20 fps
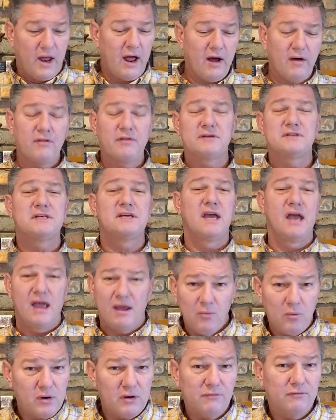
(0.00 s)
how the
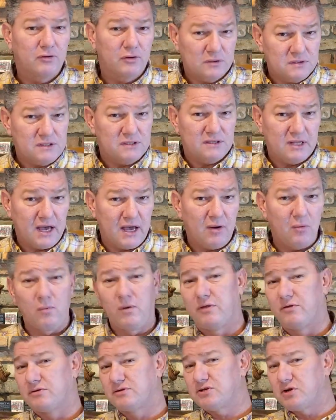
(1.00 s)
DA would have looked at that,
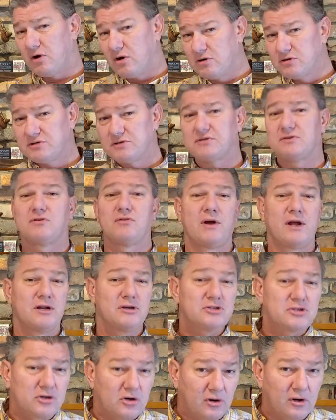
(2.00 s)
whether a
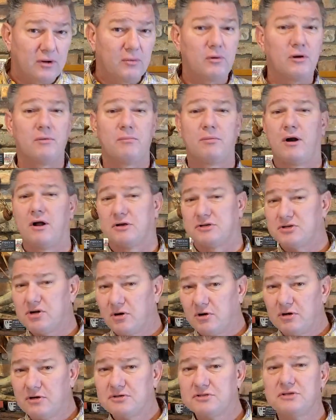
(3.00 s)
grand jury would have brought
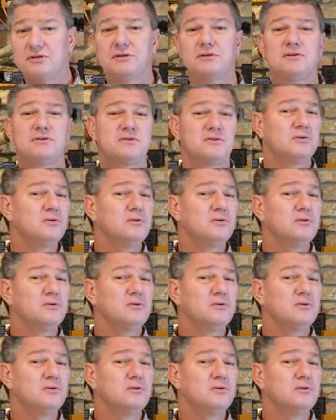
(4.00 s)
charges.